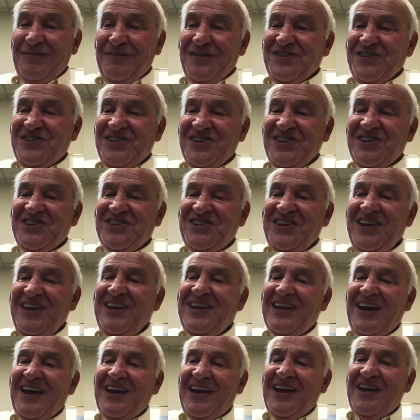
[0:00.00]
Of the
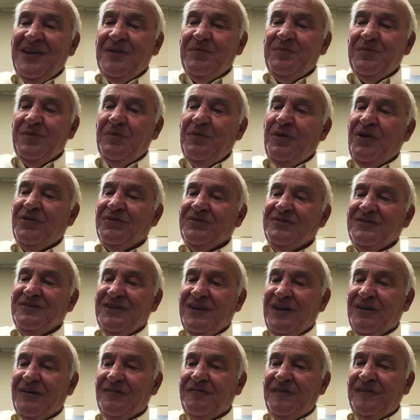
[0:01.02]
16, I had to
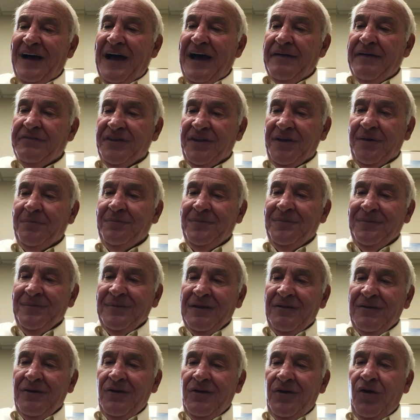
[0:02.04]
promote, 5 of them
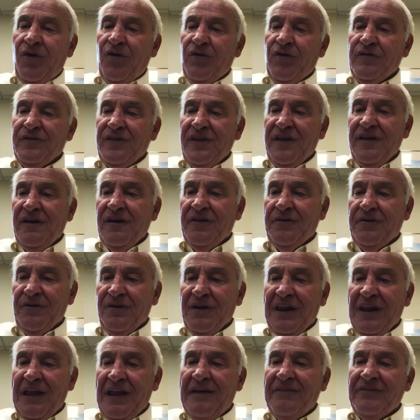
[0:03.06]
over the
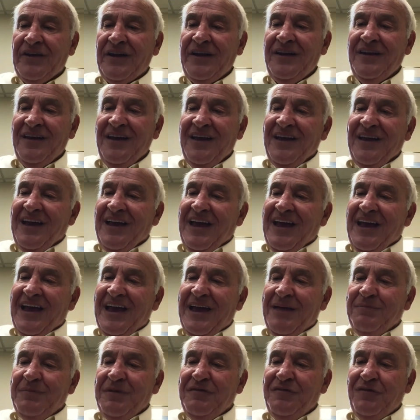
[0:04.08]
other 11.
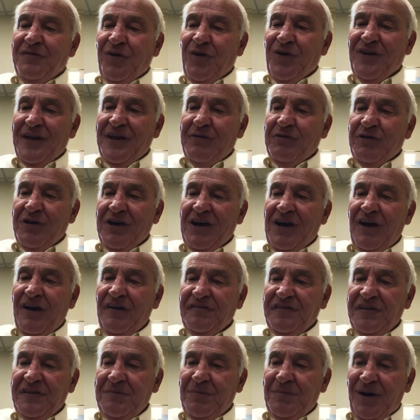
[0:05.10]
And before they were
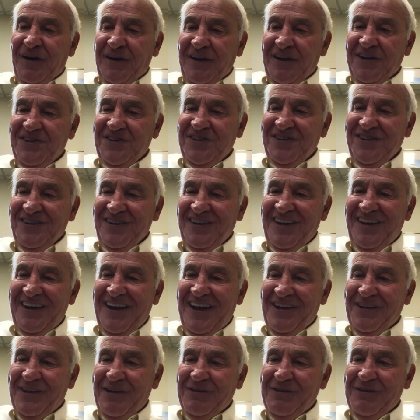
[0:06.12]
golfing buddies,
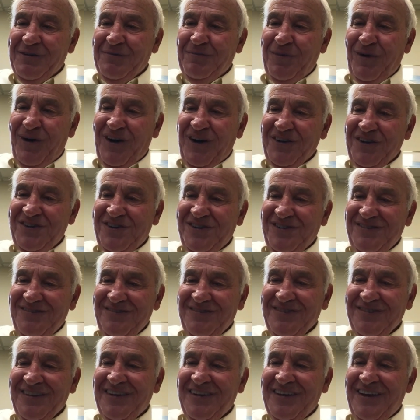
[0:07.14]
and now they were boss
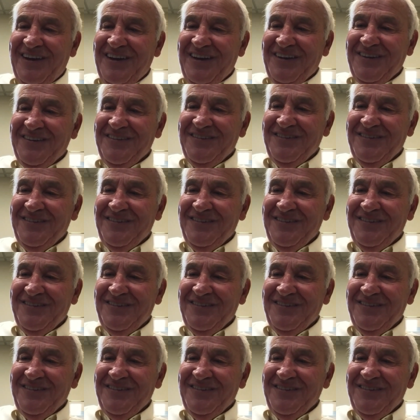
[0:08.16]
and